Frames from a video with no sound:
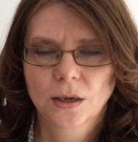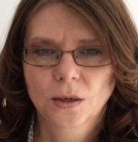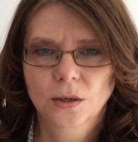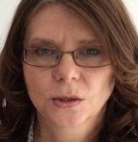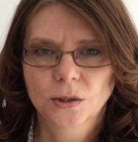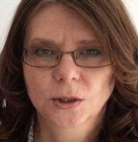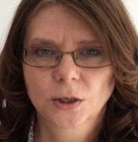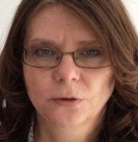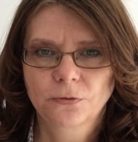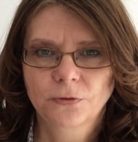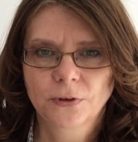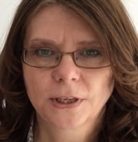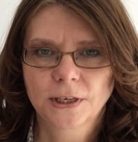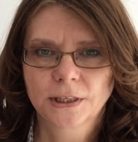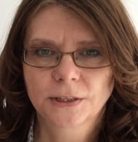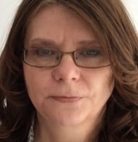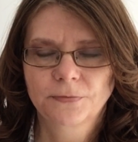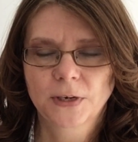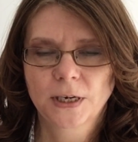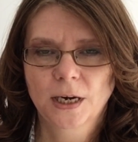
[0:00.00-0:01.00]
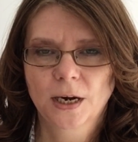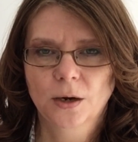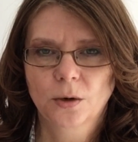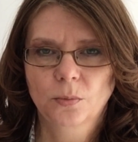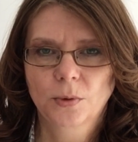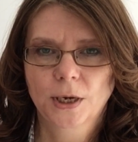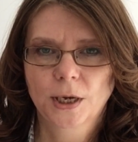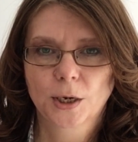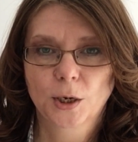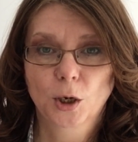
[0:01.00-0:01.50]
So for this video,
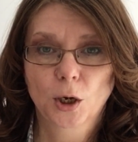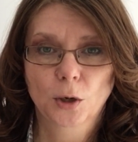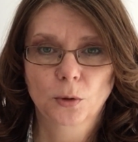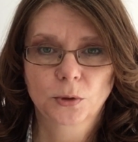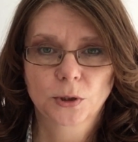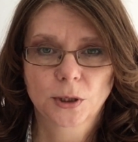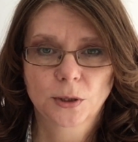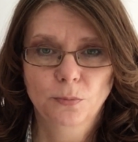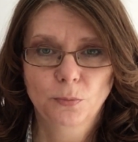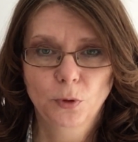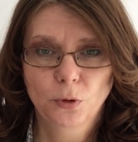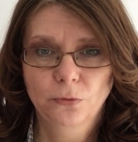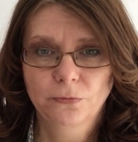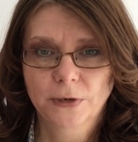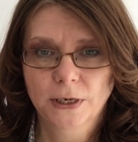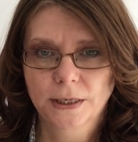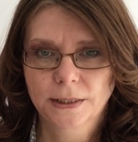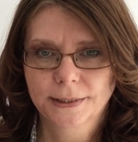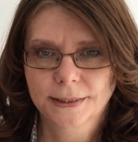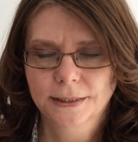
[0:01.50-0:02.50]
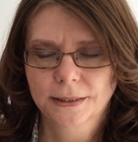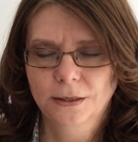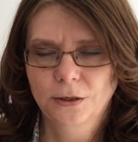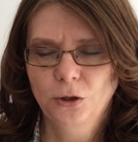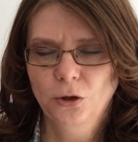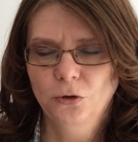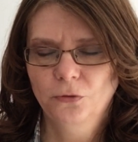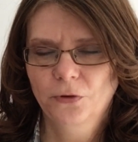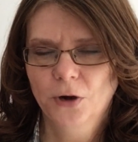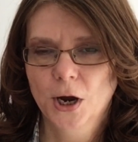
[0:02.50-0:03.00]
we're going to go to the movies.
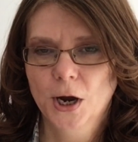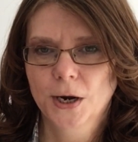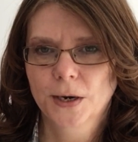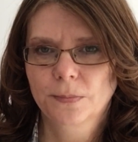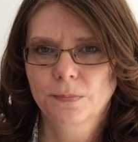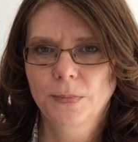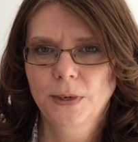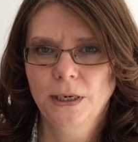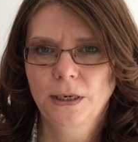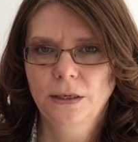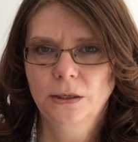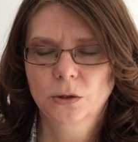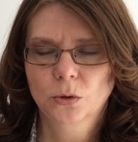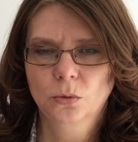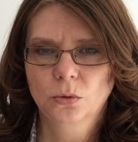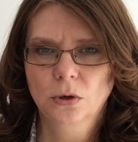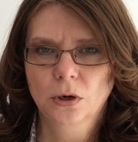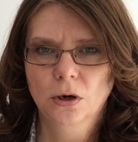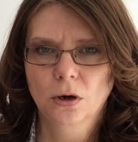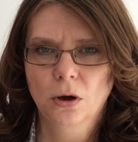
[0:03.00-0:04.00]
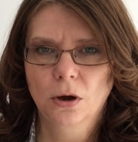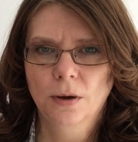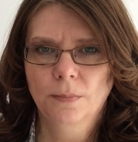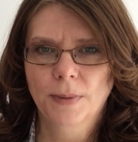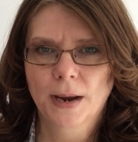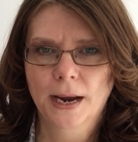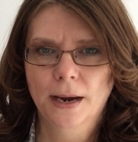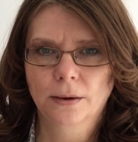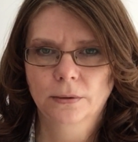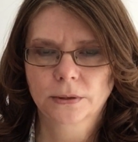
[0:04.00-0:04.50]
You've heard me talk a lot
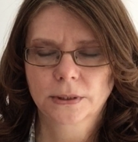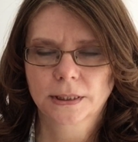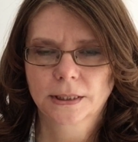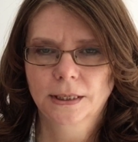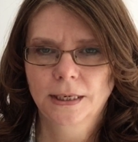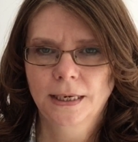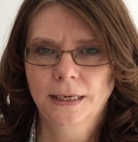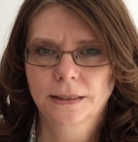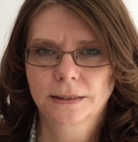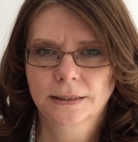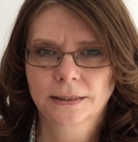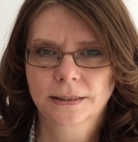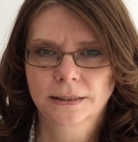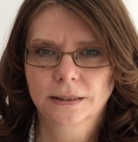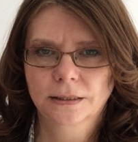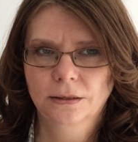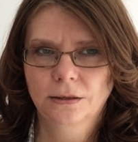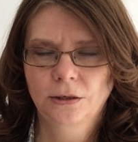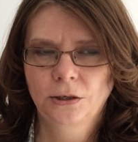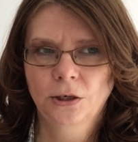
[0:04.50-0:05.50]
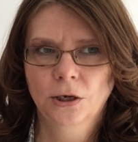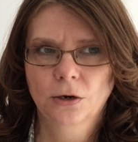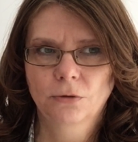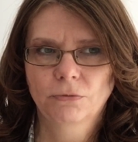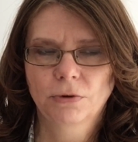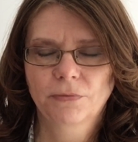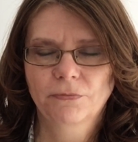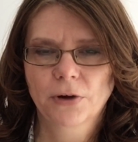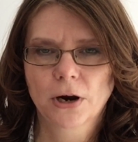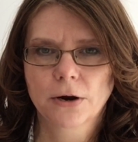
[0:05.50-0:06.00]
about
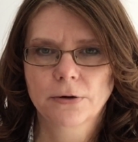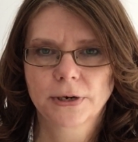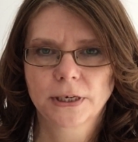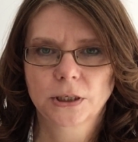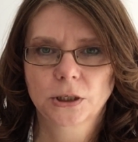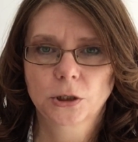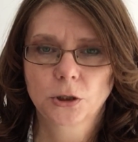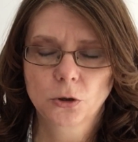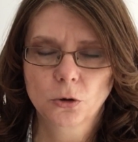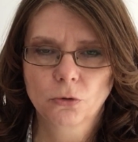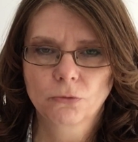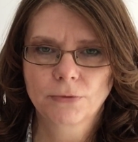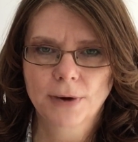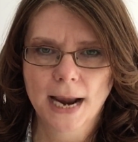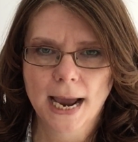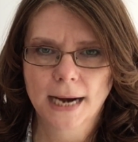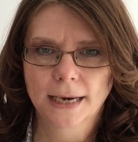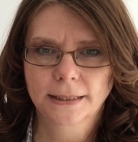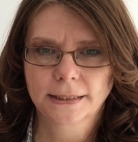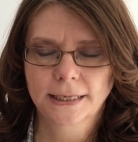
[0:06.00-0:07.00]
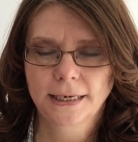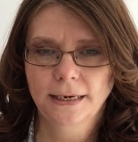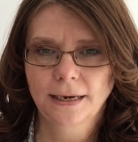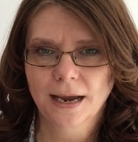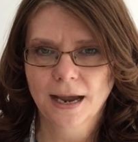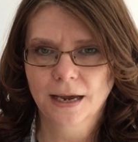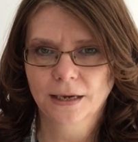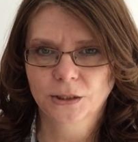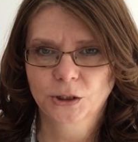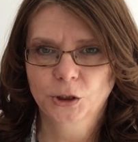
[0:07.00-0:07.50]
referring to your reality
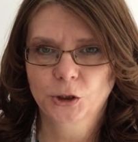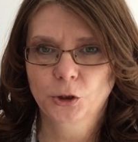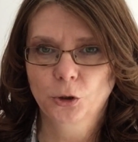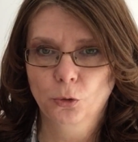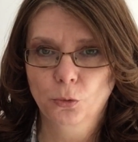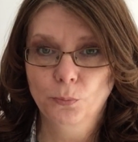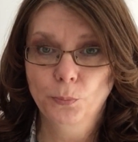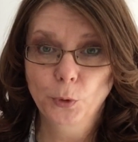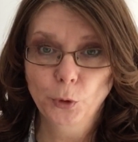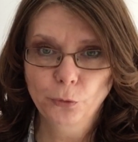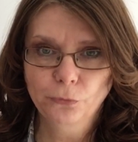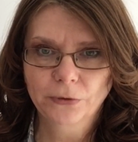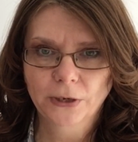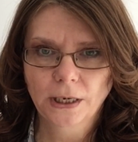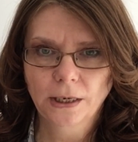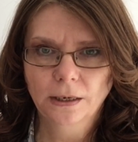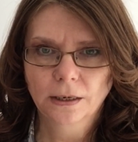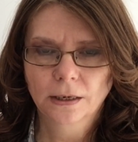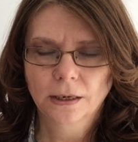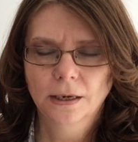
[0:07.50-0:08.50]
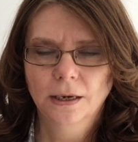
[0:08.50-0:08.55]
as your movie.